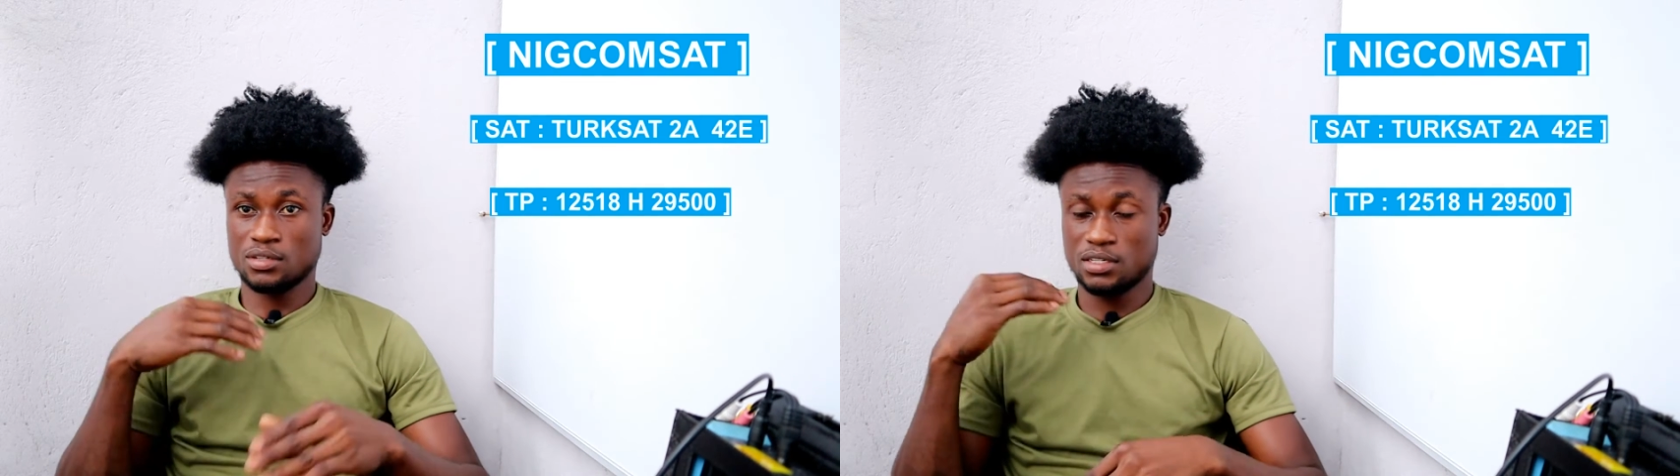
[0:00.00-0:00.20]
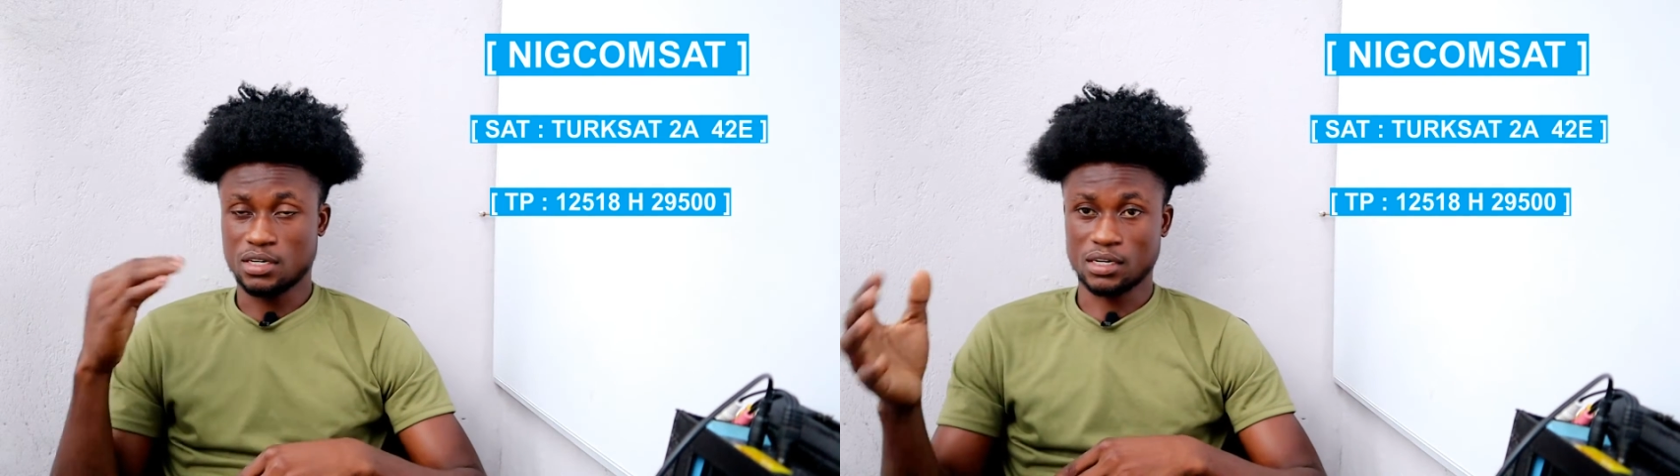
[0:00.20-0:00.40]

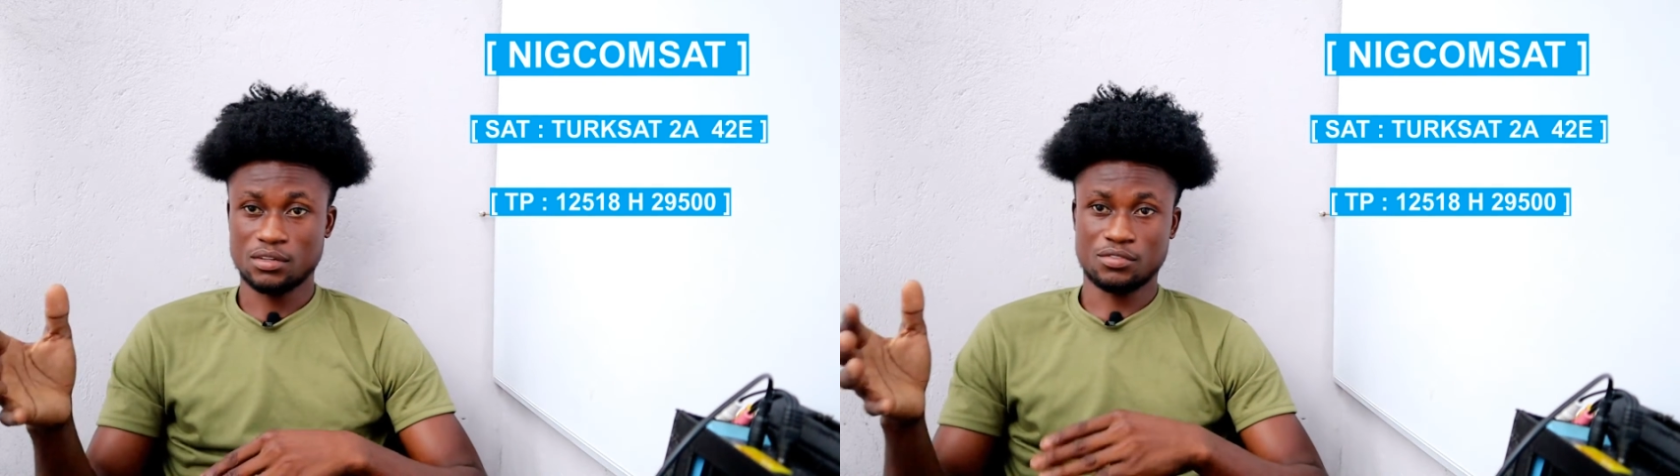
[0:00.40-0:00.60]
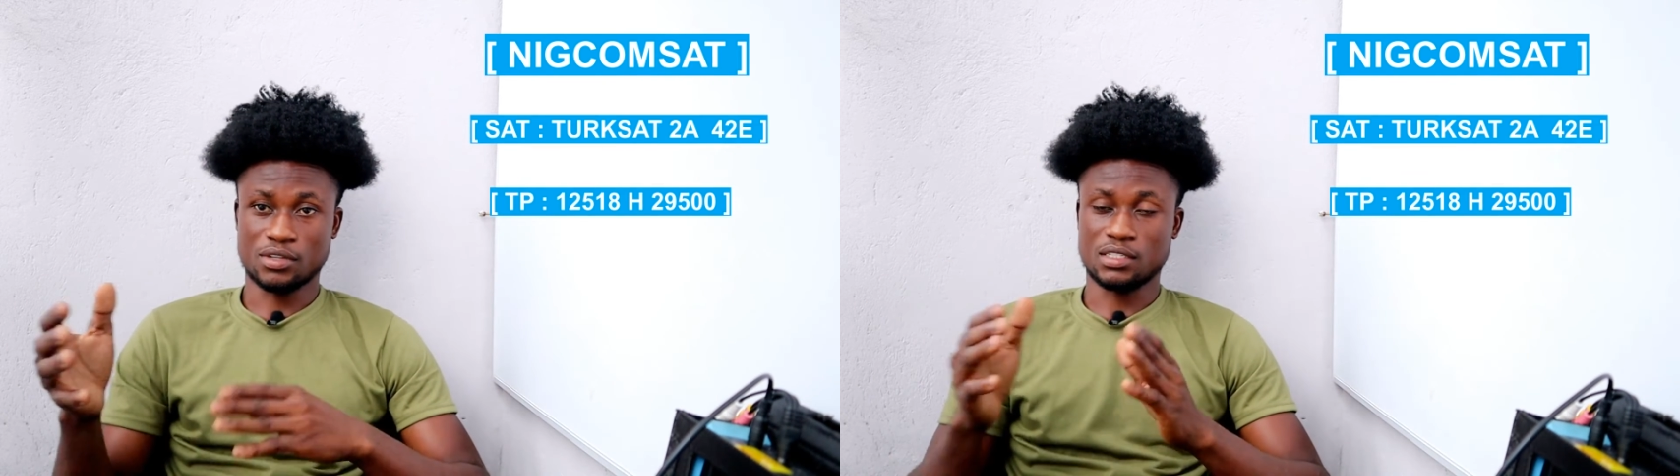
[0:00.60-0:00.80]
track
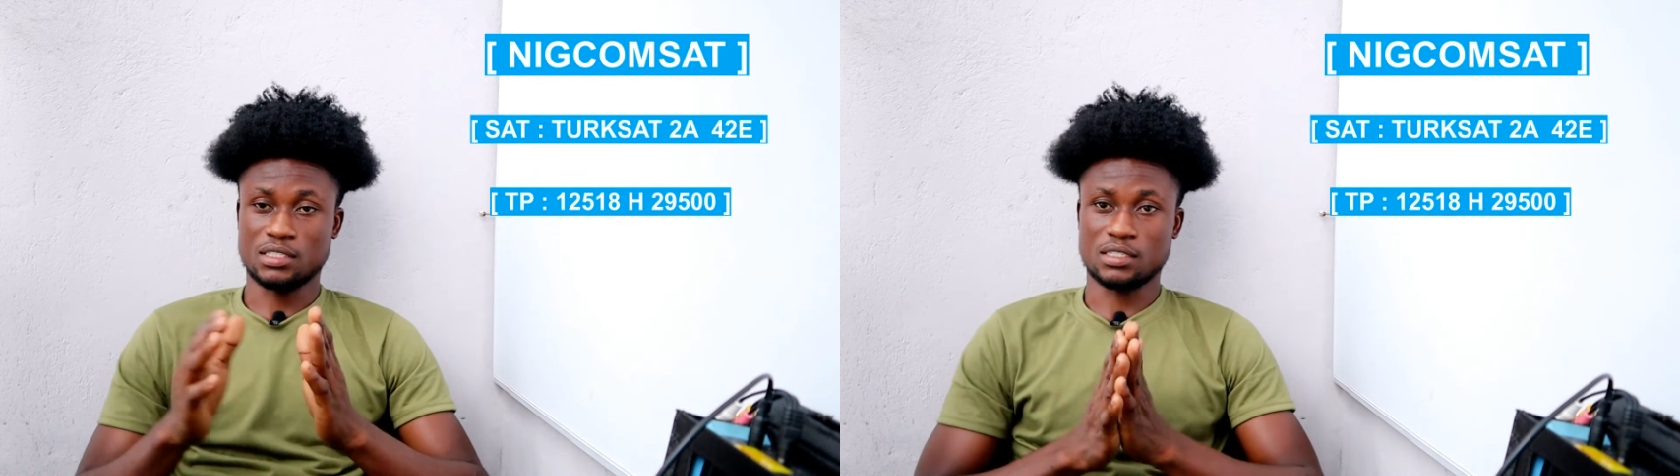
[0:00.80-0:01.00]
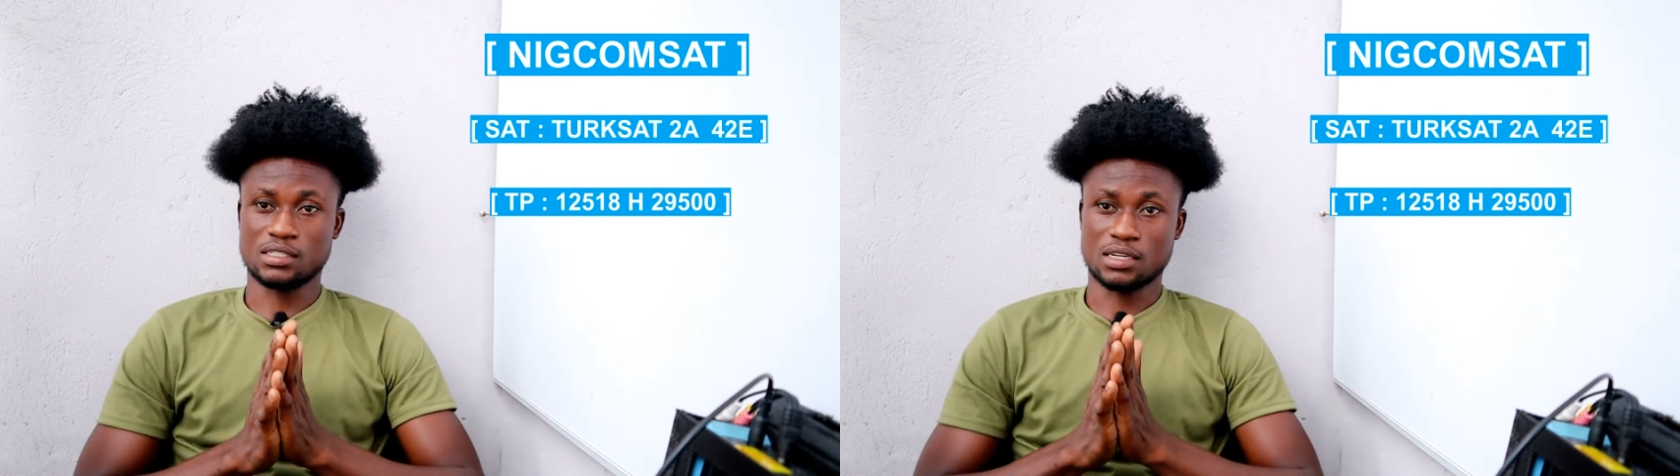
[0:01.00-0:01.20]
for the
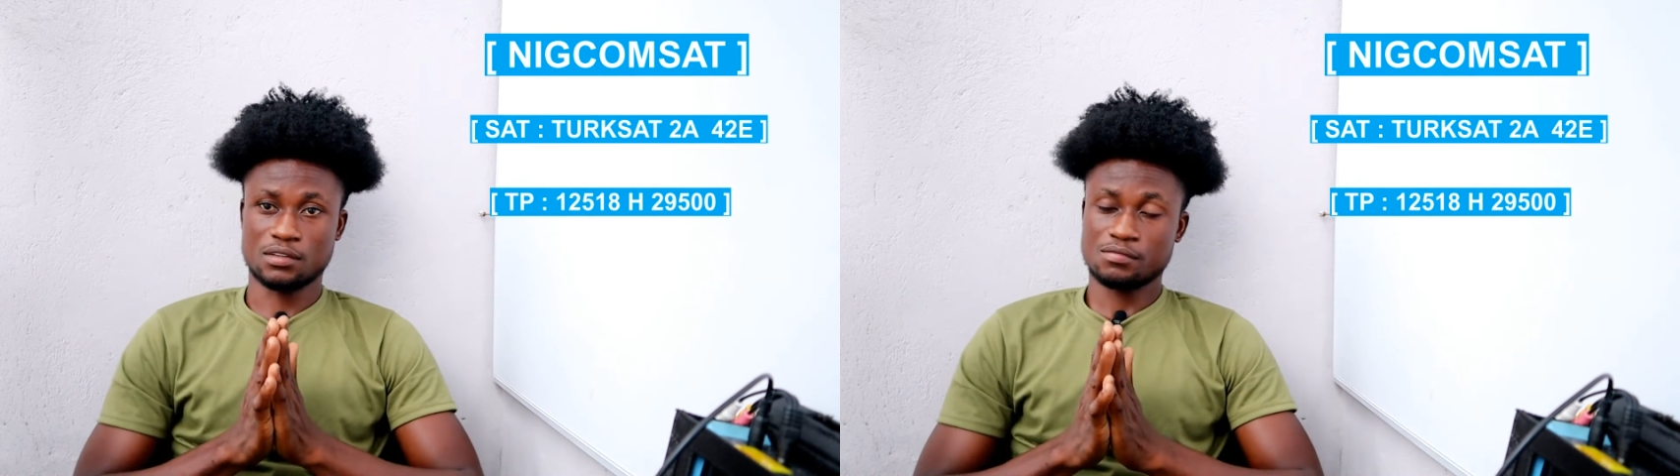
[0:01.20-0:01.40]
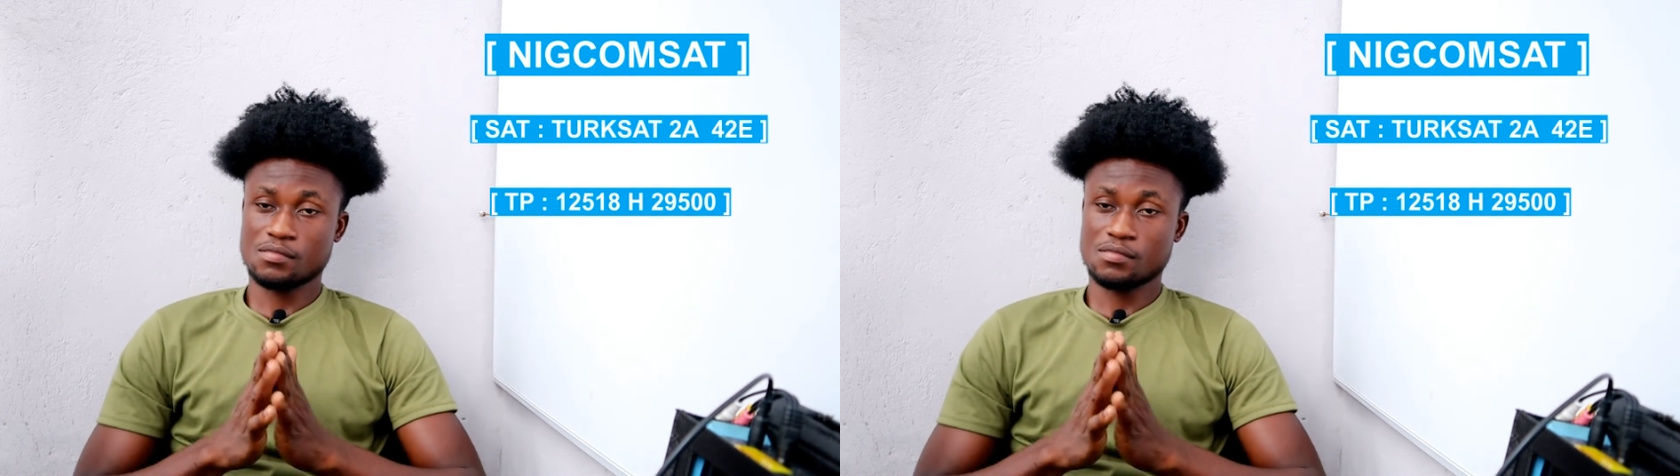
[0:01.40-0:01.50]
signal.